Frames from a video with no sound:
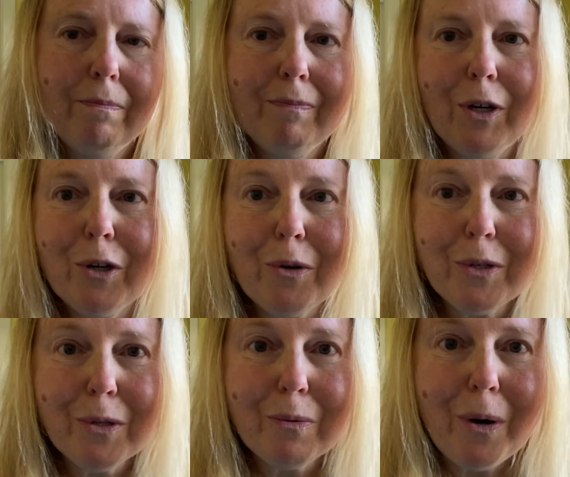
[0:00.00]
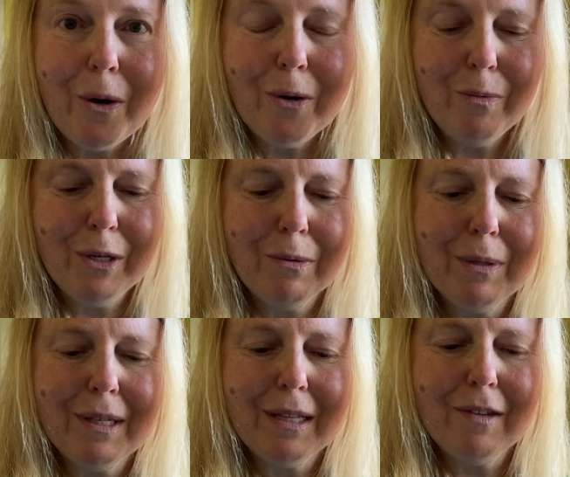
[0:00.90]
across the road, which
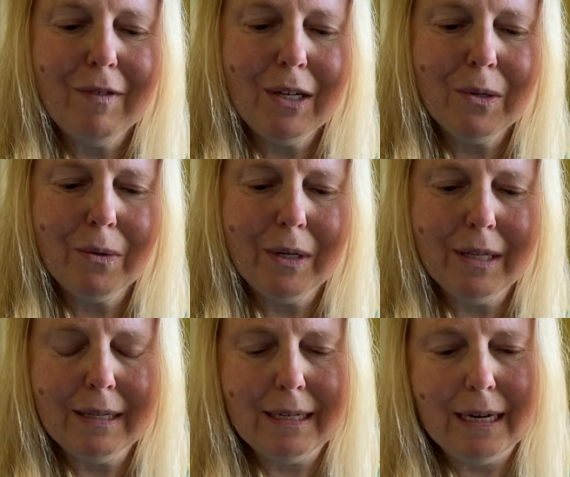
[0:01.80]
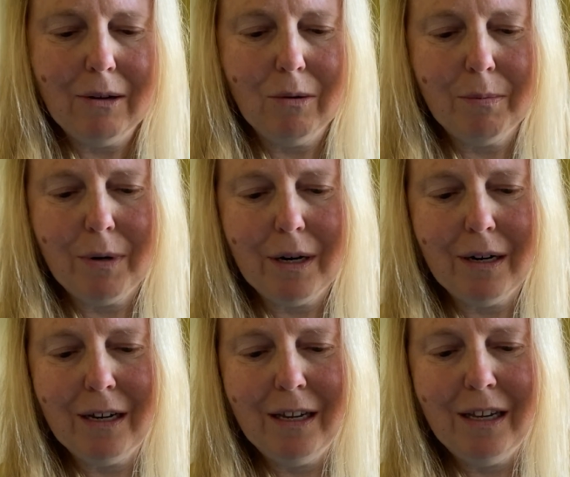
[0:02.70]
was at the Victorian State Opera,
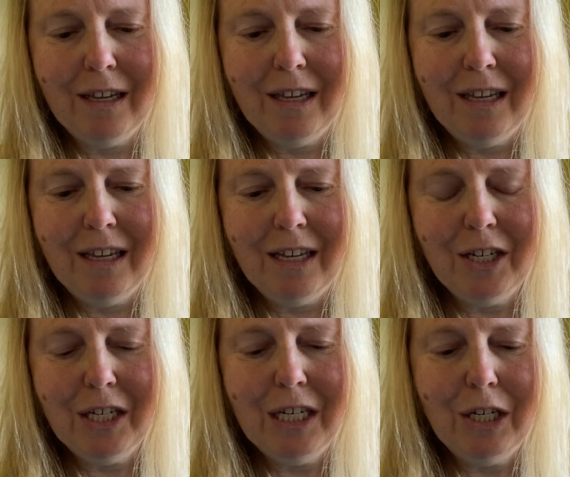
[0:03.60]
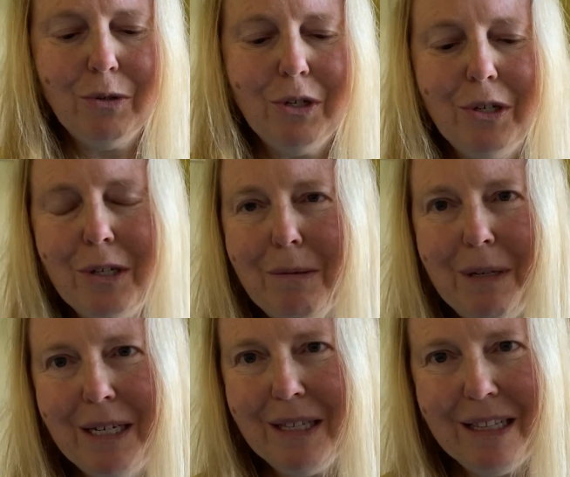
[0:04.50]
and she introduced me
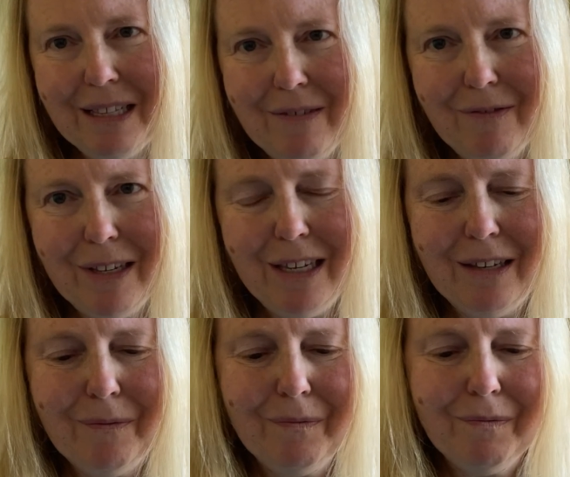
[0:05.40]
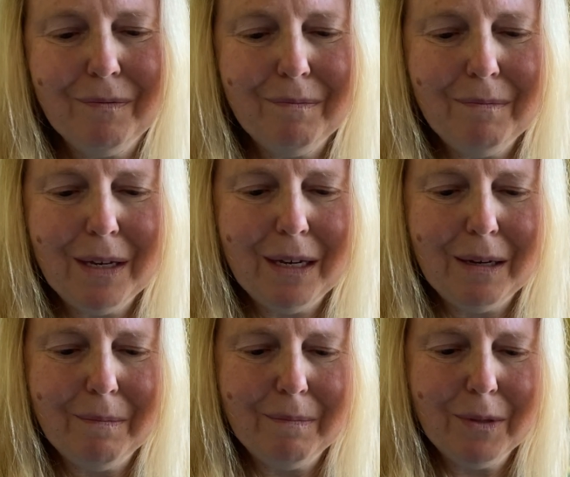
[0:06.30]
to the lovely
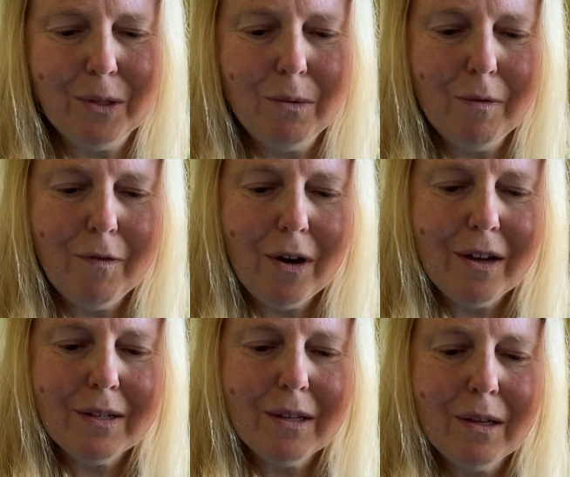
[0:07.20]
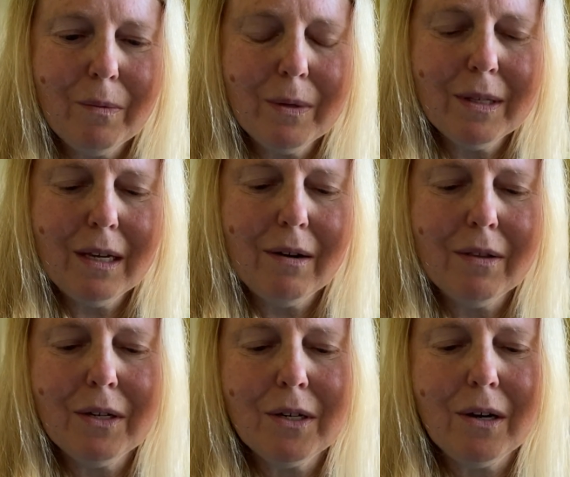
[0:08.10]
supervisor that was there at
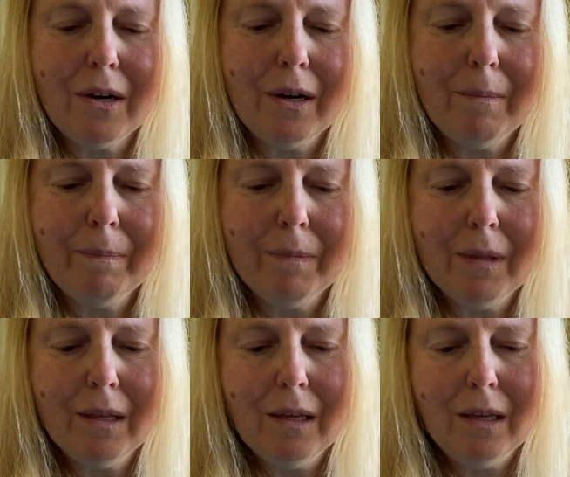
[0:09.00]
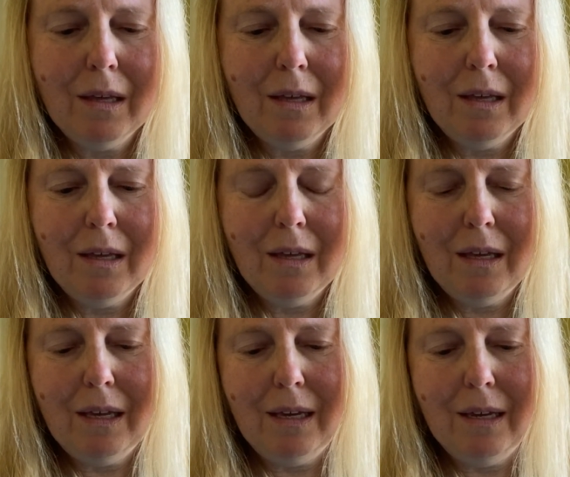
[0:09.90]
the time.
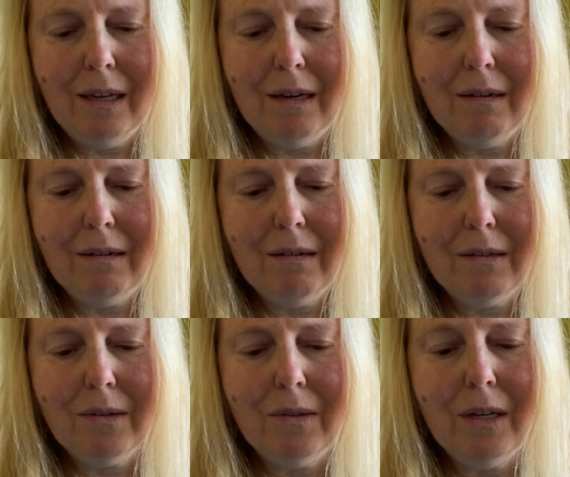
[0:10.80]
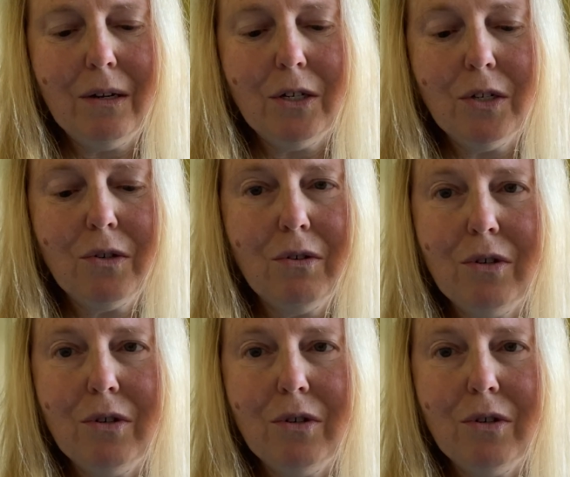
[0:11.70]
And so then I just